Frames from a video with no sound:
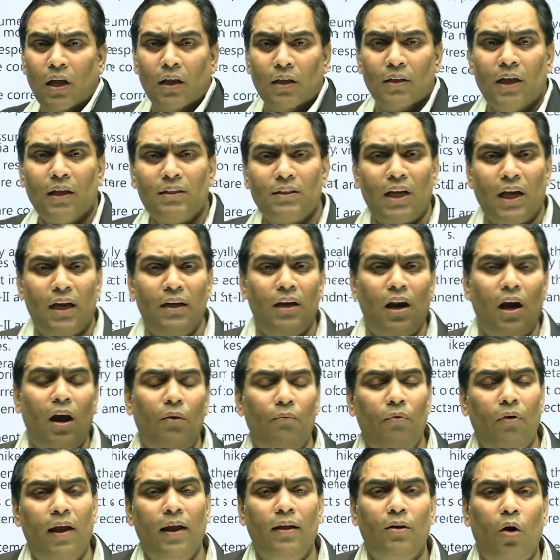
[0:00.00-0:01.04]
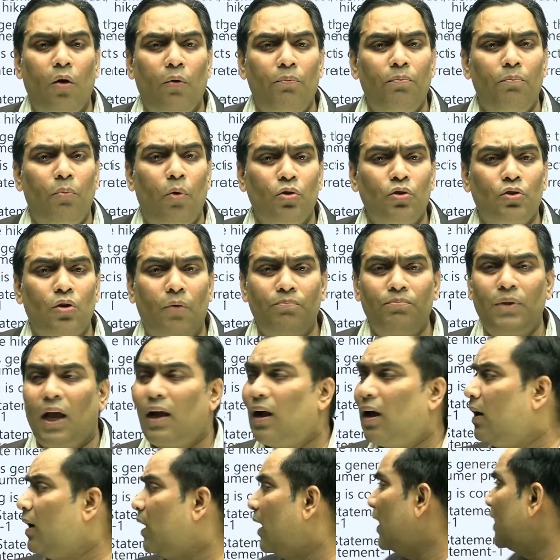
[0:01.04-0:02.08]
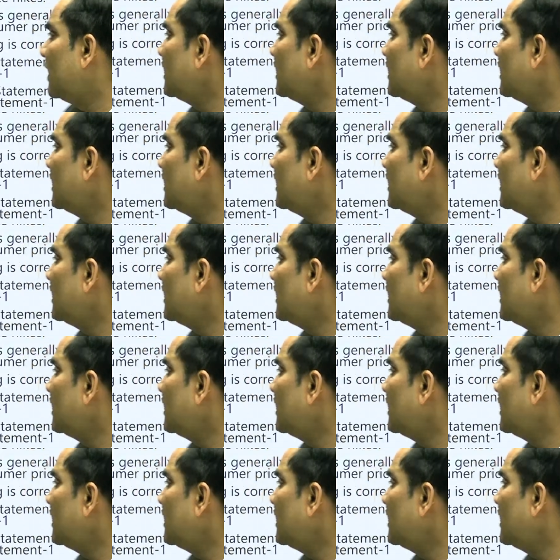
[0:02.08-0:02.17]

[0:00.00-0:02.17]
the central bank of most of the countries